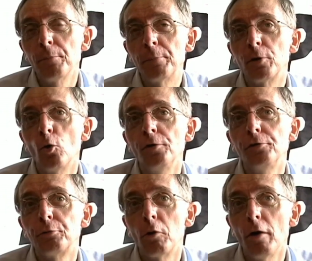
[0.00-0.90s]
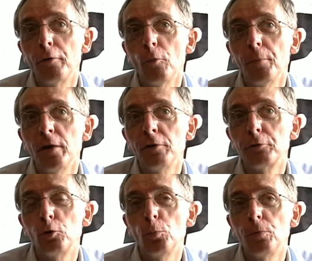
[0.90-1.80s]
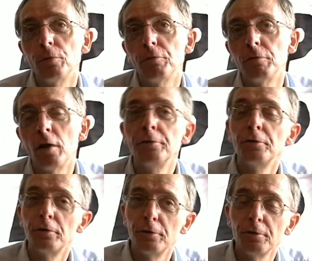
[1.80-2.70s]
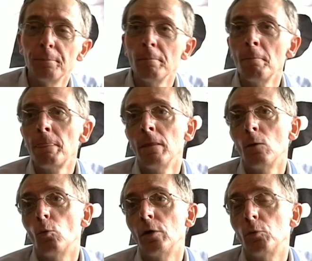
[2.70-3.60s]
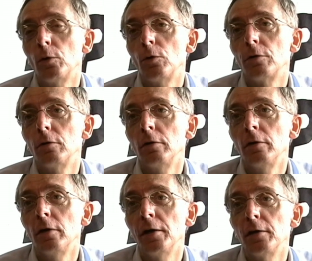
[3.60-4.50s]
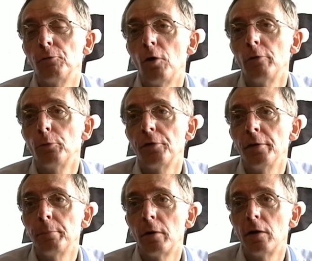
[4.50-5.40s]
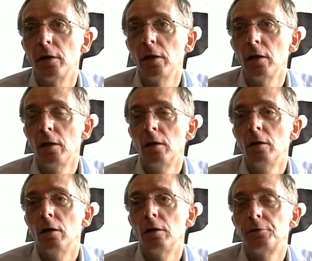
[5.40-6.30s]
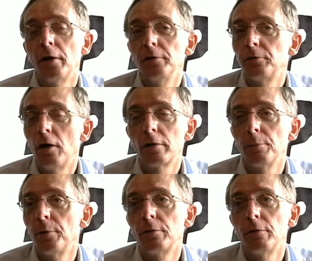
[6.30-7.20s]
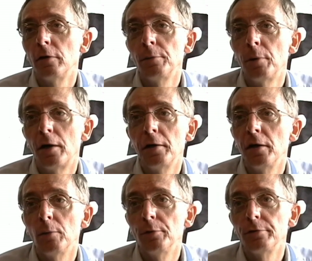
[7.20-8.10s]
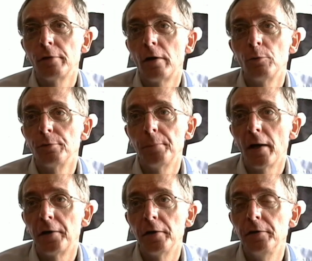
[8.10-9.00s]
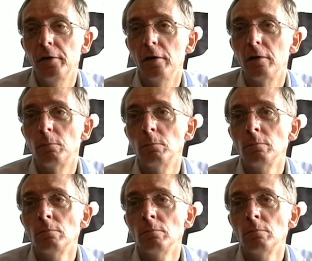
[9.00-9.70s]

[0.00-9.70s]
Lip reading: I remember going to Toronto, me and a group of Londoners, when we were getting involved with Unparty, trying to talk them out of the Unparty name. We just thought it was a bad idea.